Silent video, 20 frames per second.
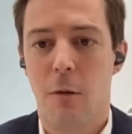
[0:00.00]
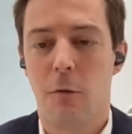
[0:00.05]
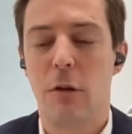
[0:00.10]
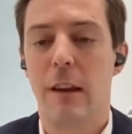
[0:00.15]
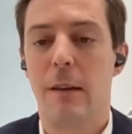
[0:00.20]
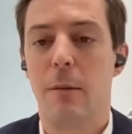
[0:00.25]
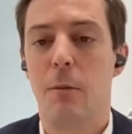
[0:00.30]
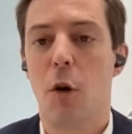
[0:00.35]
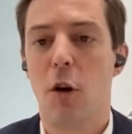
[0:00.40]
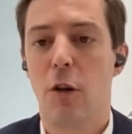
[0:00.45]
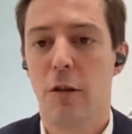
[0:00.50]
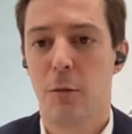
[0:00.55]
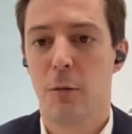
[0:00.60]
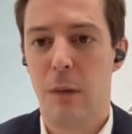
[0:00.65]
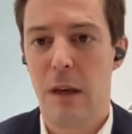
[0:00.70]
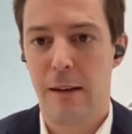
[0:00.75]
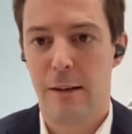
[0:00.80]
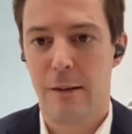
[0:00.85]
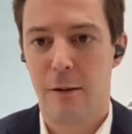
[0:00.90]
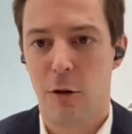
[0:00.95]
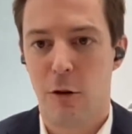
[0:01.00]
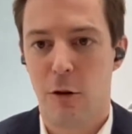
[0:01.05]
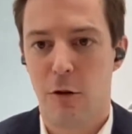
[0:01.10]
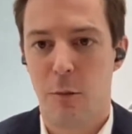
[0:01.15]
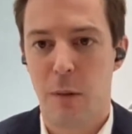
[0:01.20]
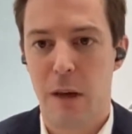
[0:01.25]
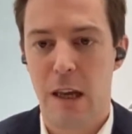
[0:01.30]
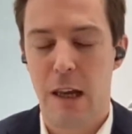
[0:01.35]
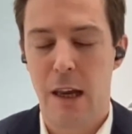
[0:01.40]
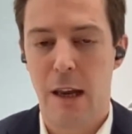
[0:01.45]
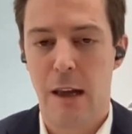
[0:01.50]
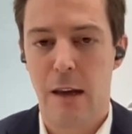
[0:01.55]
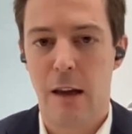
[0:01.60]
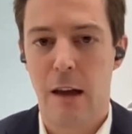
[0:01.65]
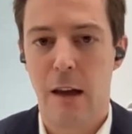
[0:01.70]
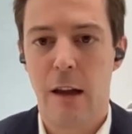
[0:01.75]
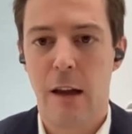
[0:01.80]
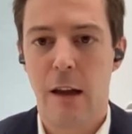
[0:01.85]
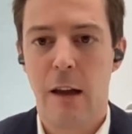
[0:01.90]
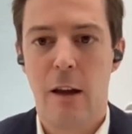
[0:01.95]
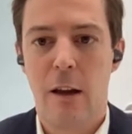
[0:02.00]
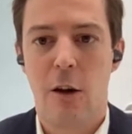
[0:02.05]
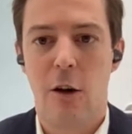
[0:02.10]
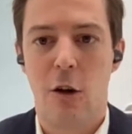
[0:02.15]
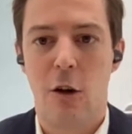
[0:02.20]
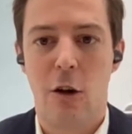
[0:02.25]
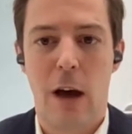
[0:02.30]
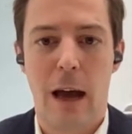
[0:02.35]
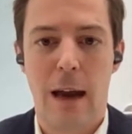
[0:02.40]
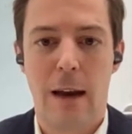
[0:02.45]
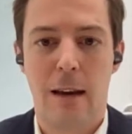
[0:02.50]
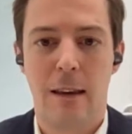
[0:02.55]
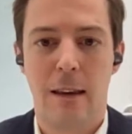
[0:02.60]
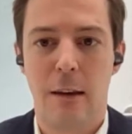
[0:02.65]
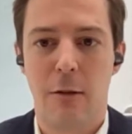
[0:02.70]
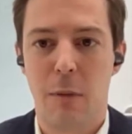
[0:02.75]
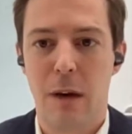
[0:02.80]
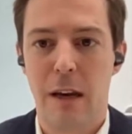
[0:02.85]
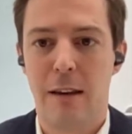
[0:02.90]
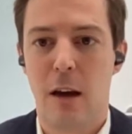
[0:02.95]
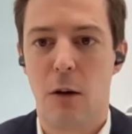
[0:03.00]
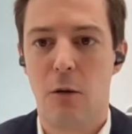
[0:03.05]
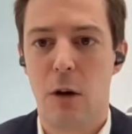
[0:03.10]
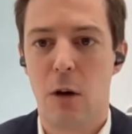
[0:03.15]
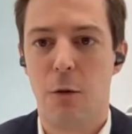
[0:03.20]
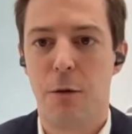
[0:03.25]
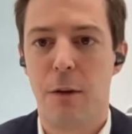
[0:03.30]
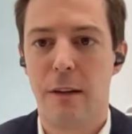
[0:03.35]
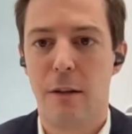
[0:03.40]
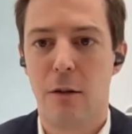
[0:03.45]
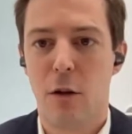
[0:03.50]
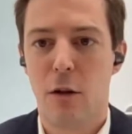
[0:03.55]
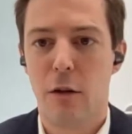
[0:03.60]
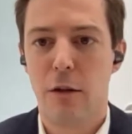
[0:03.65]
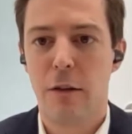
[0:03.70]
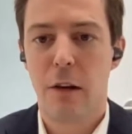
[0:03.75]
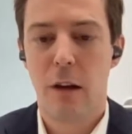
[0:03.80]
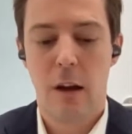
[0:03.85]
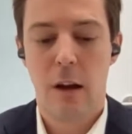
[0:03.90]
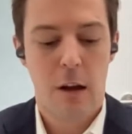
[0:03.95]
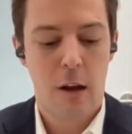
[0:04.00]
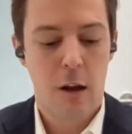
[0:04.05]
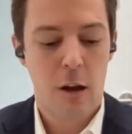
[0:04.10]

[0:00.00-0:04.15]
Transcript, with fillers: with most ministers being uh, active military officers,